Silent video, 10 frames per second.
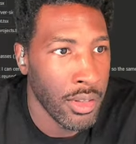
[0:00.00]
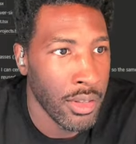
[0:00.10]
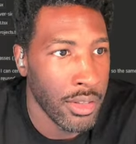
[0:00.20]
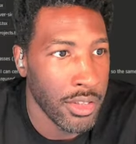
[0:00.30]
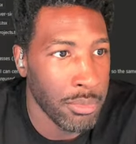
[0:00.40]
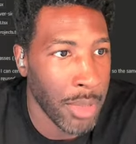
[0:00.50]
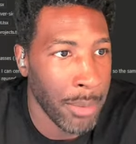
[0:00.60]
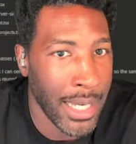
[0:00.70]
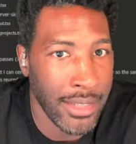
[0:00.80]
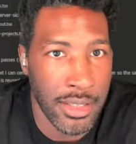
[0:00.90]
It's my
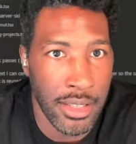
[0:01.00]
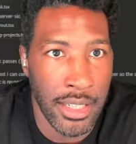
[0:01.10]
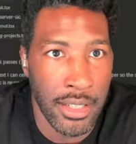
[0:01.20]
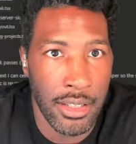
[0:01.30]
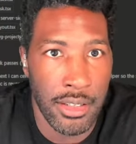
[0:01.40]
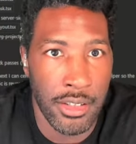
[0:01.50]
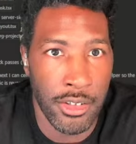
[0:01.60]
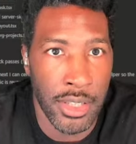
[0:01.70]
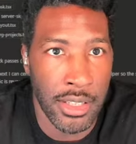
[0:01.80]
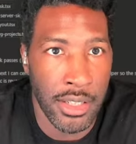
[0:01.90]
magic link. I
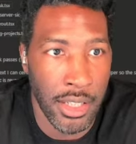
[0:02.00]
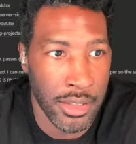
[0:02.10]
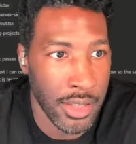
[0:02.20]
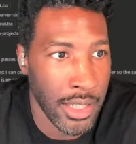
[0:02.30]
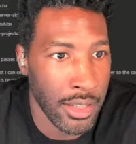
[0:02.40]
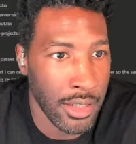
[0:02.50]
don't need to touch that.